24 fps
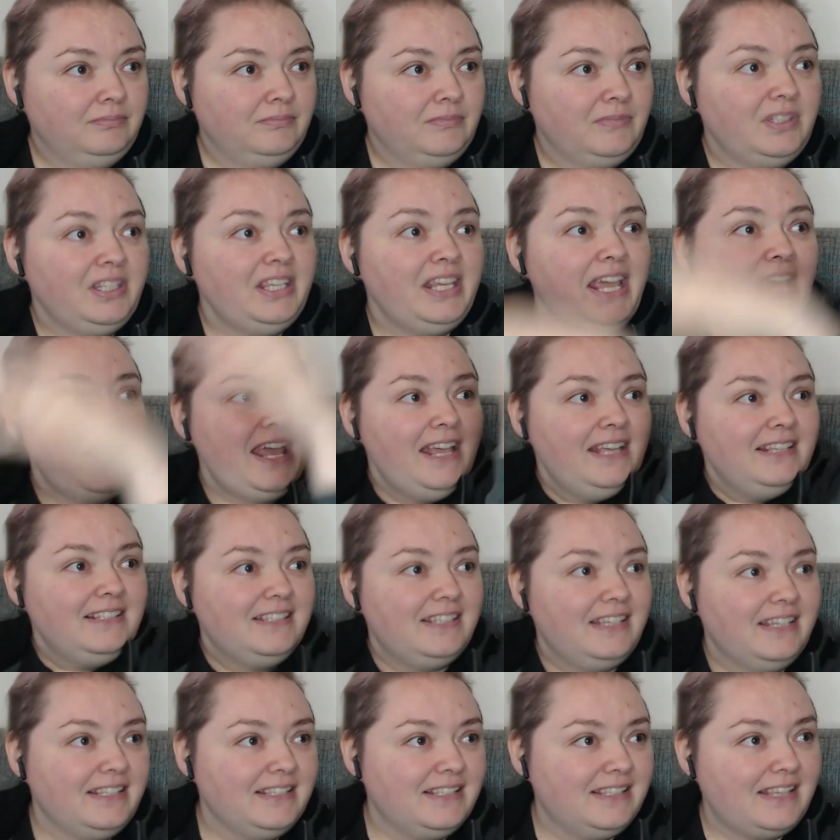Yes,
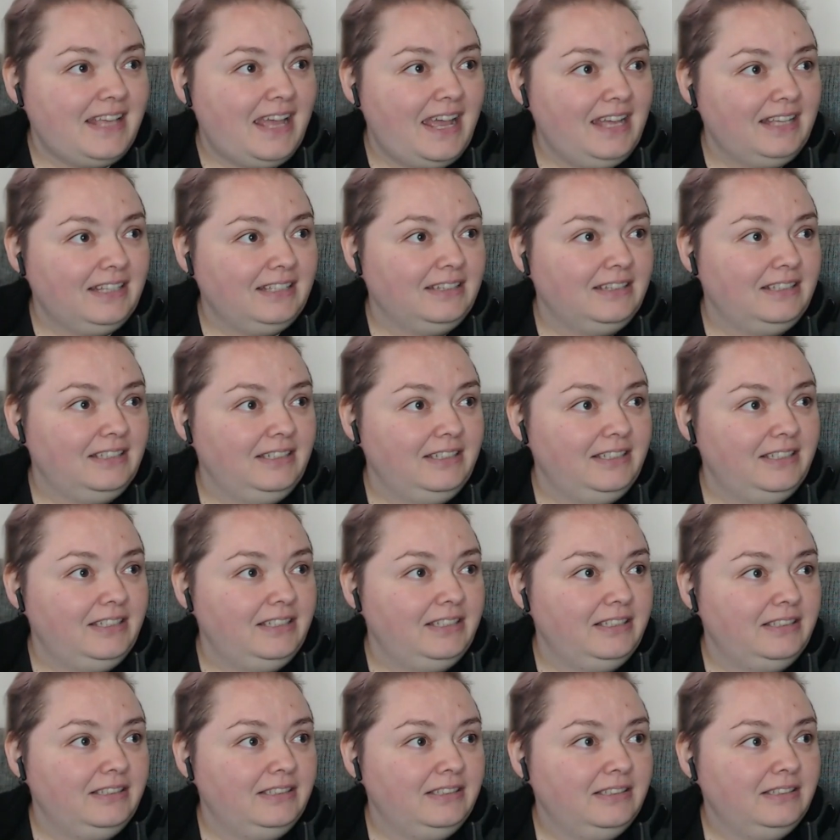
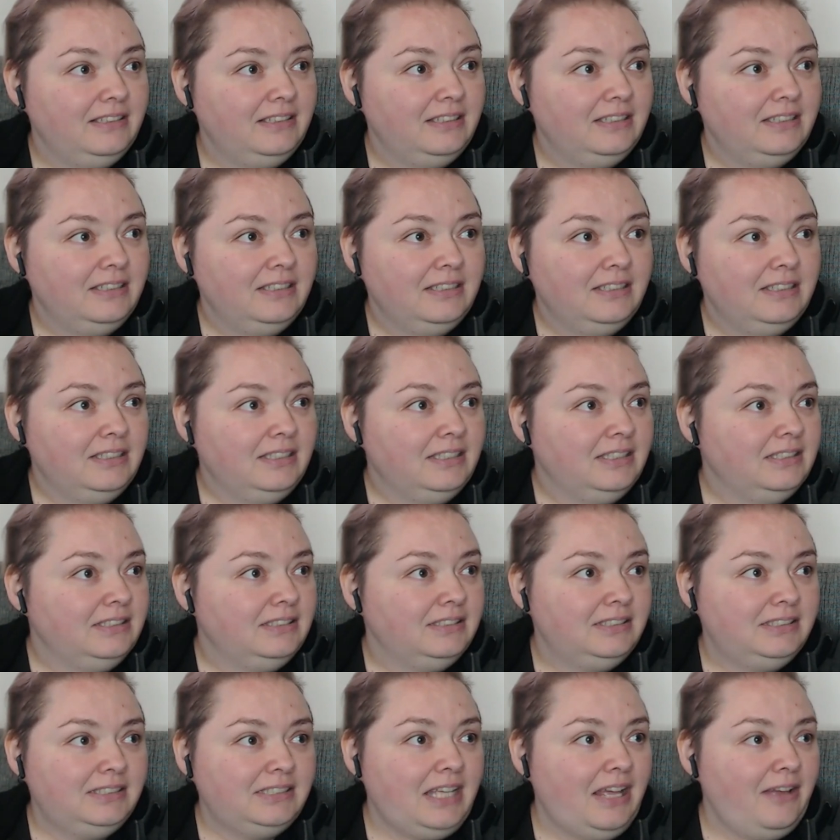exactly.
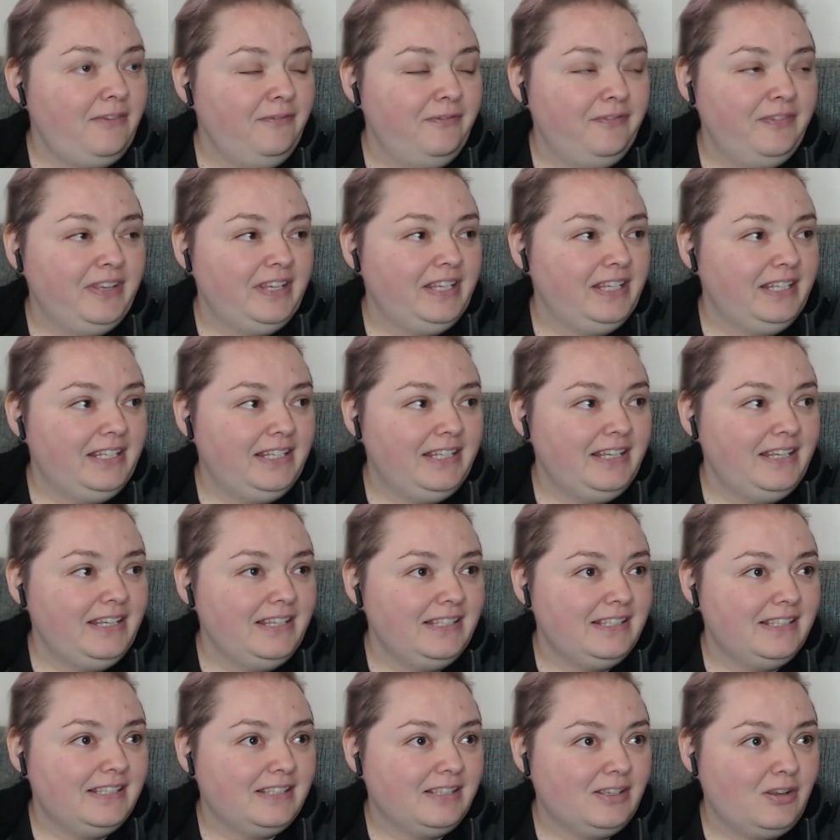Something
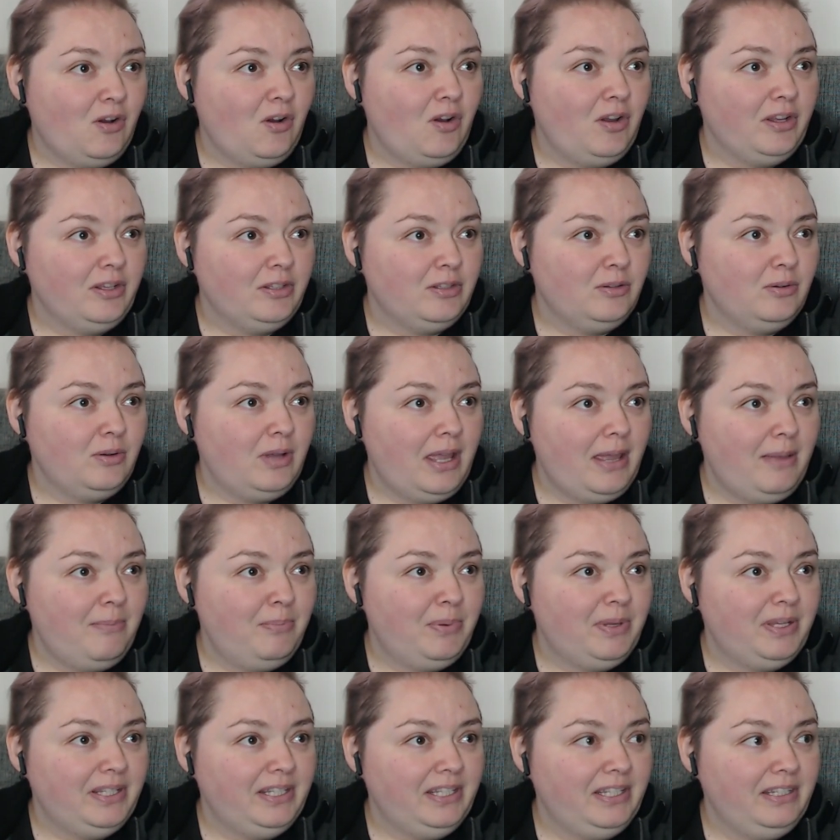is going to
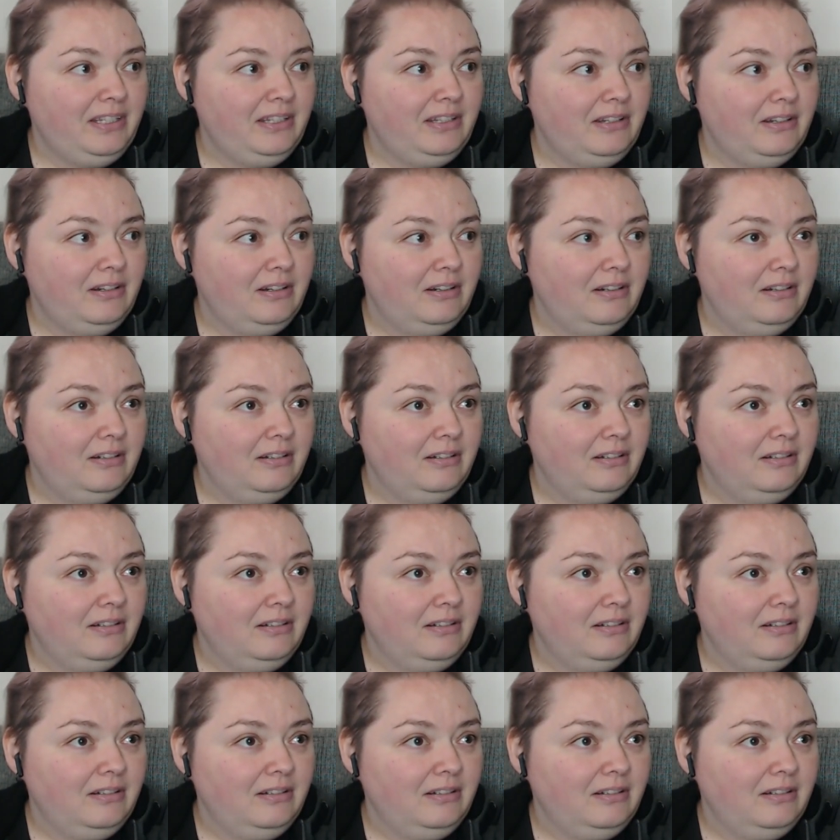happen here.